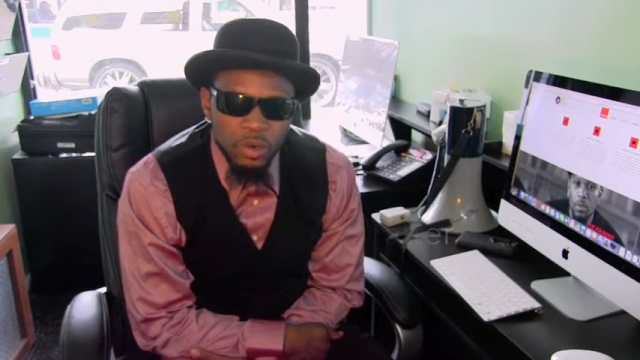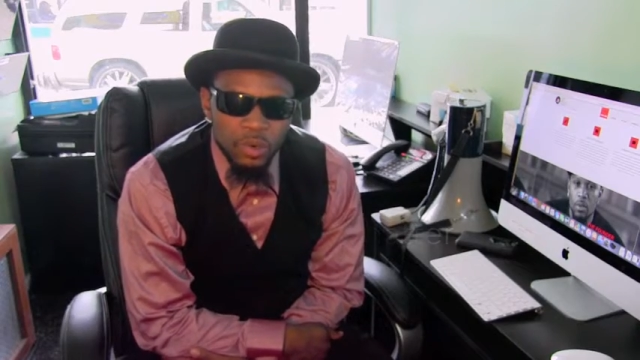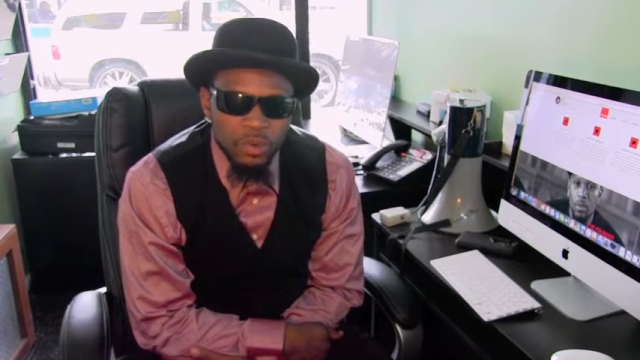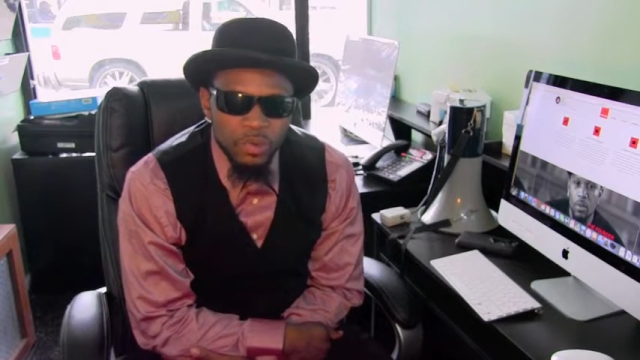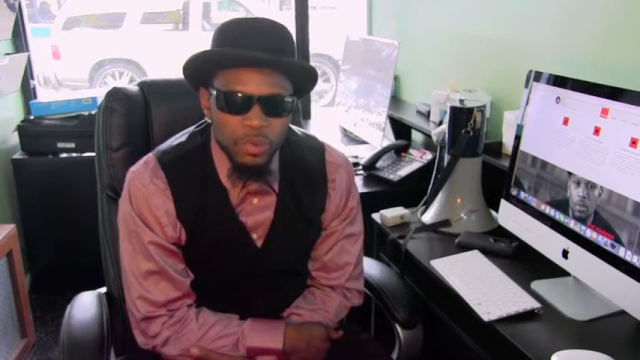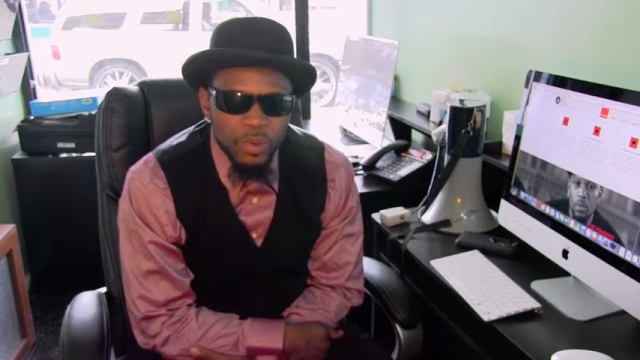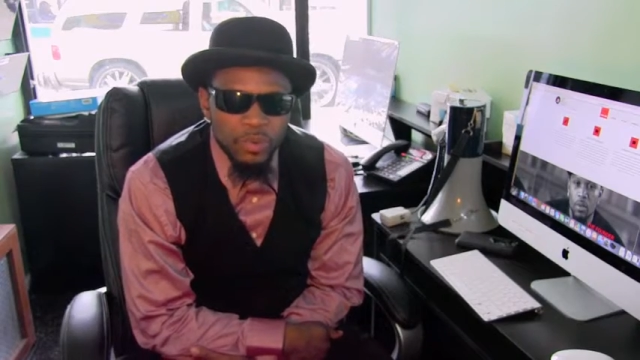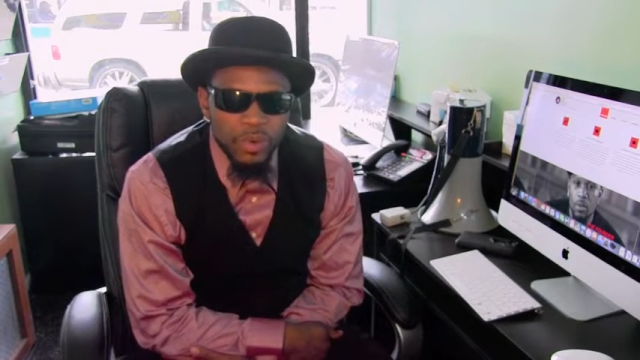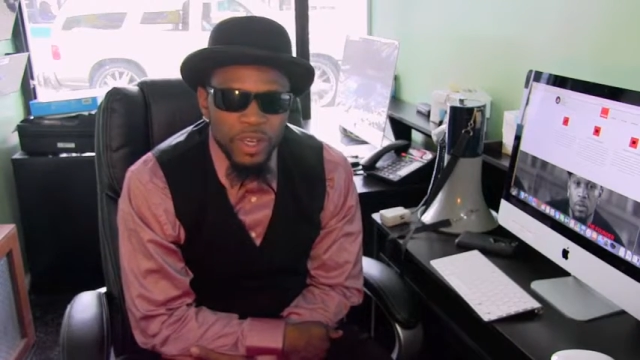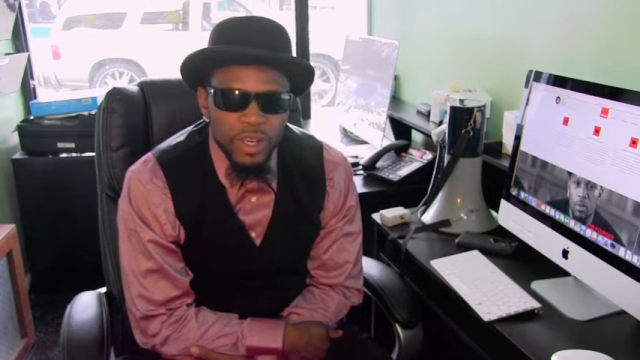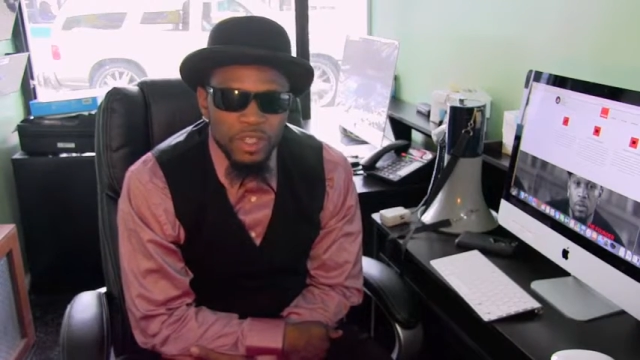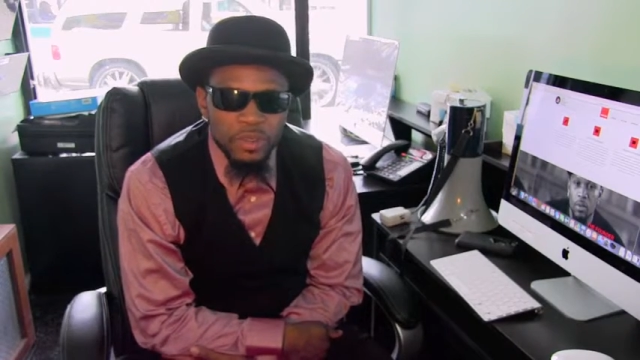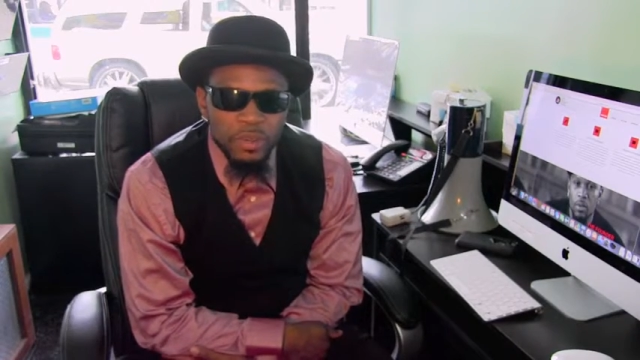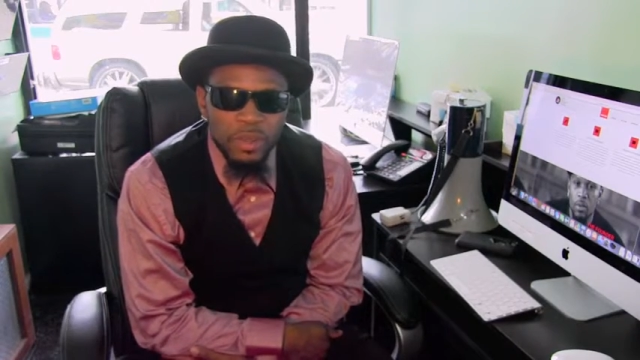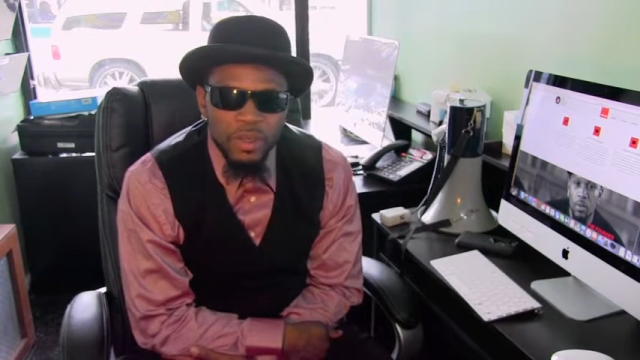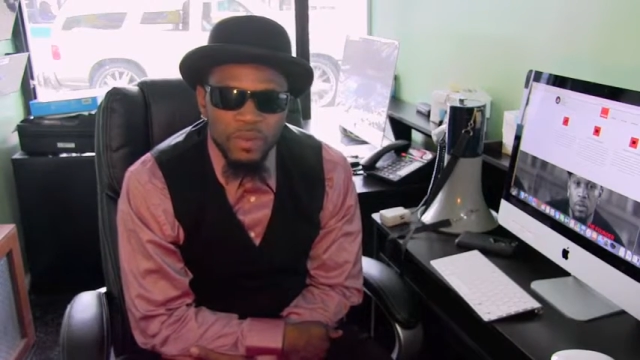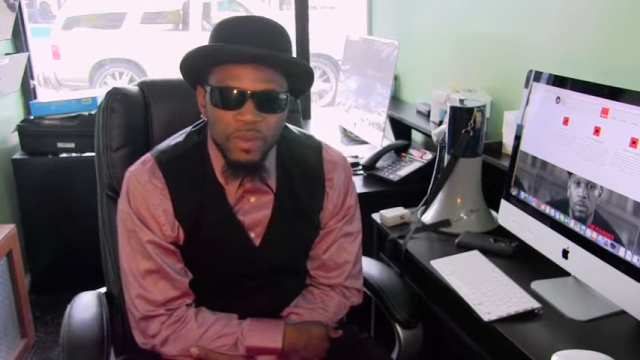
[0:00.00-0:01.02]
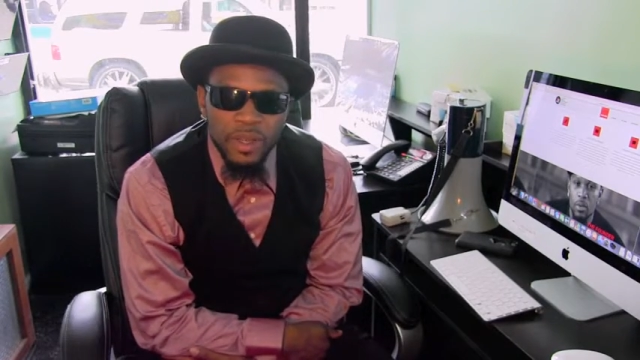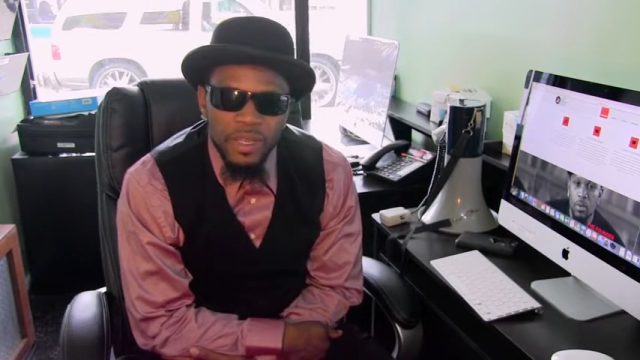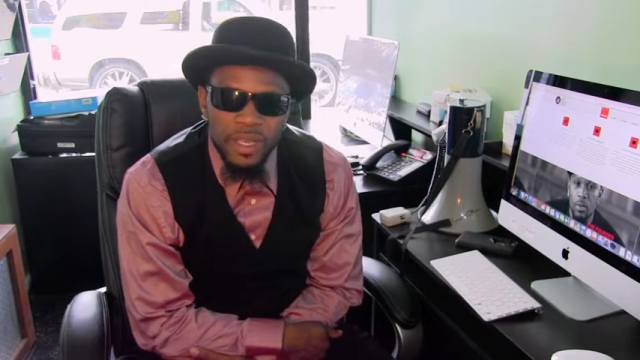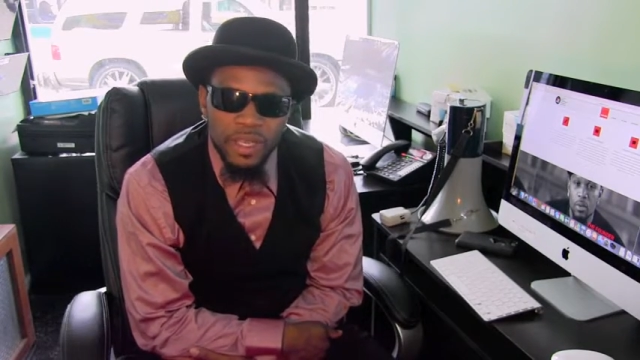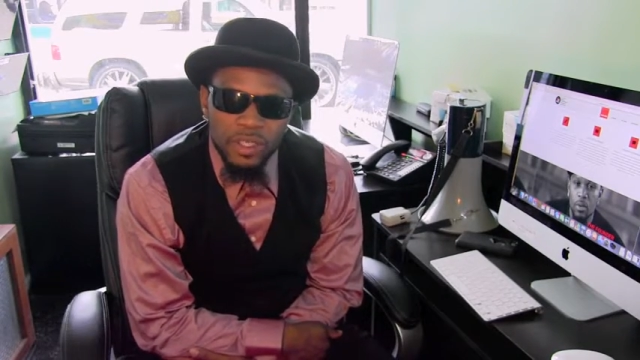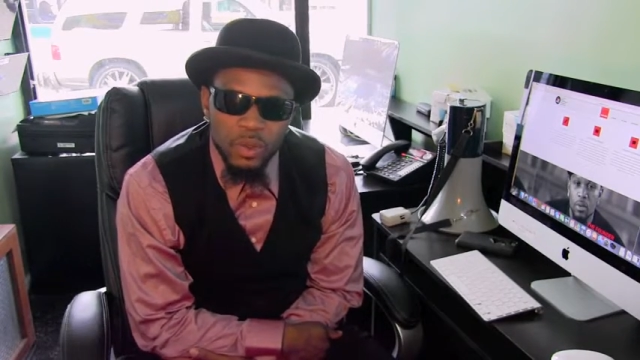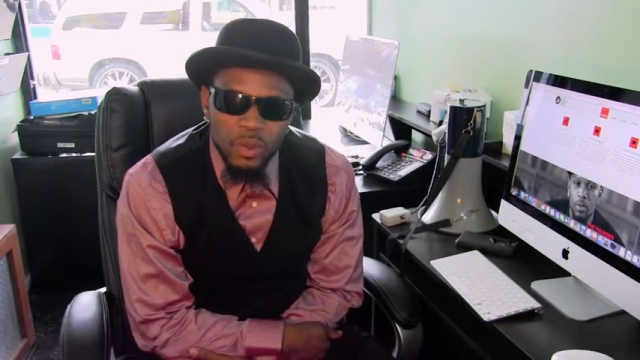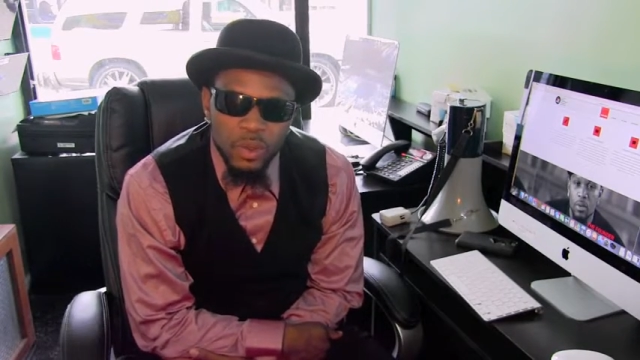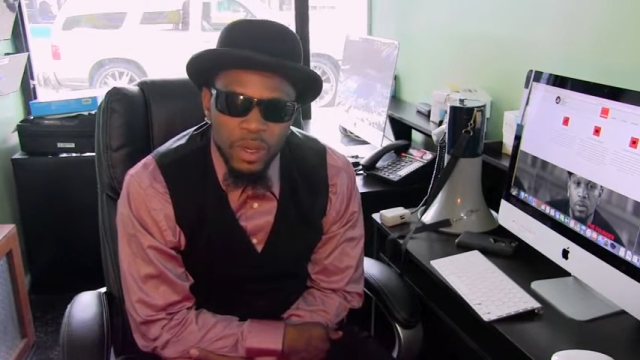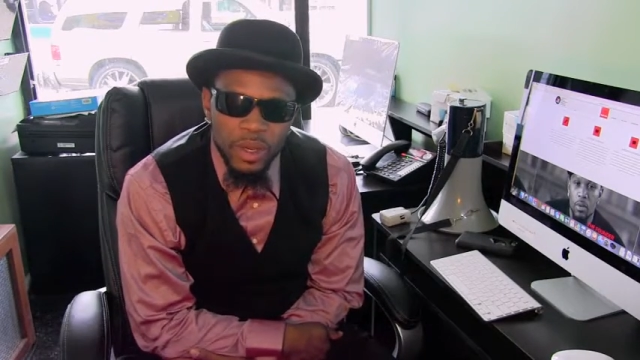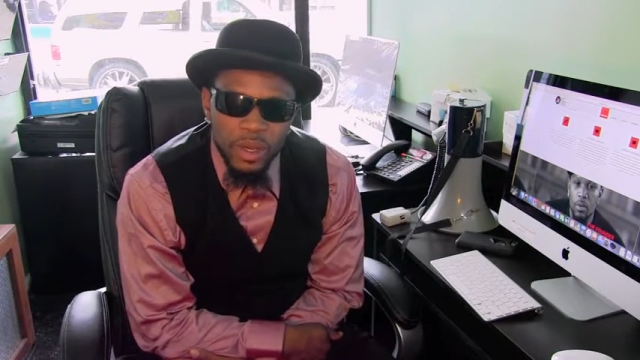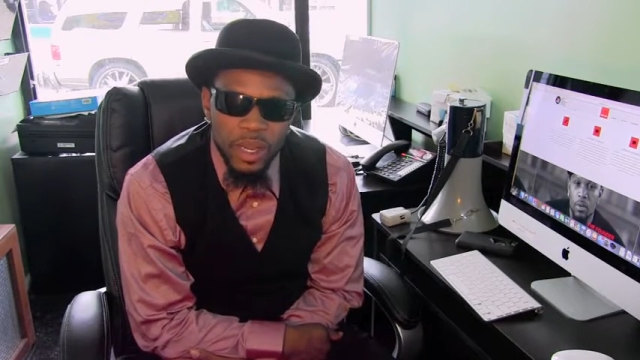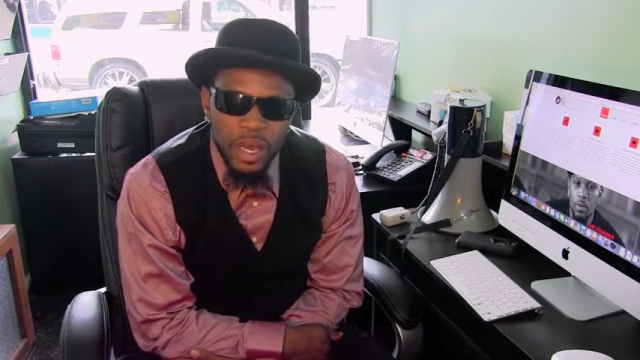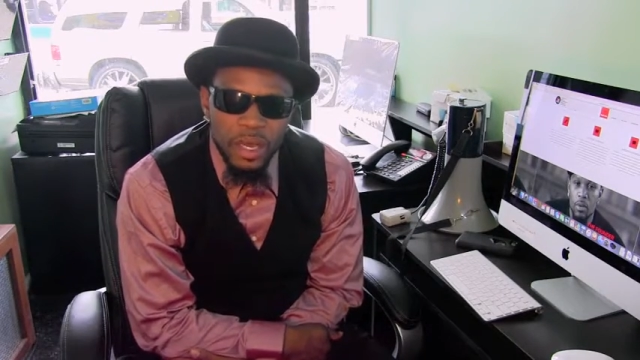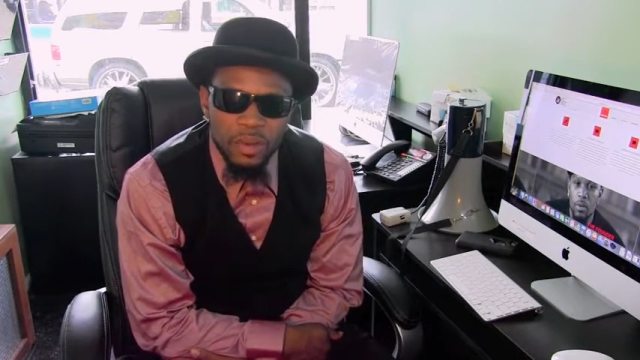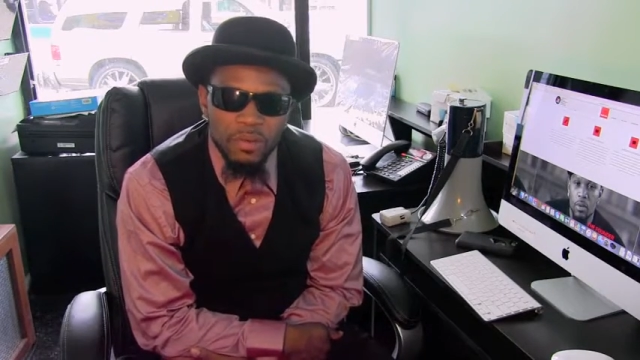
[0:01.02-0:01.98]
We've been raised to believe that that's the way
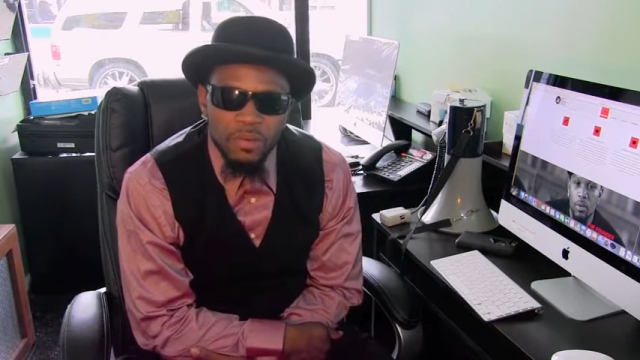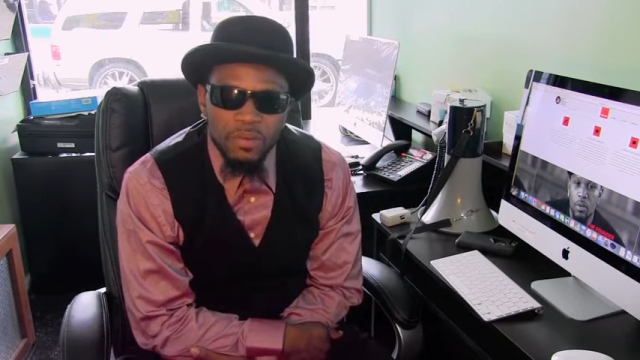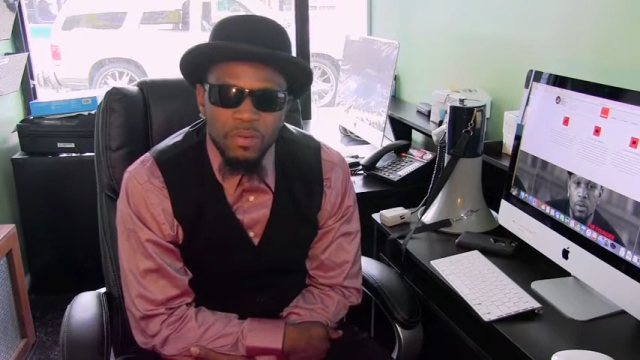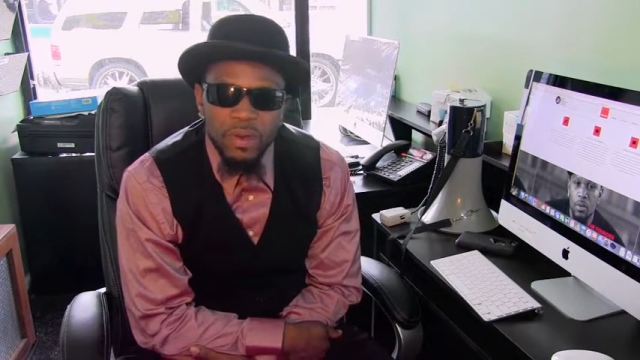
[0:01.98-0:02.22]
of life,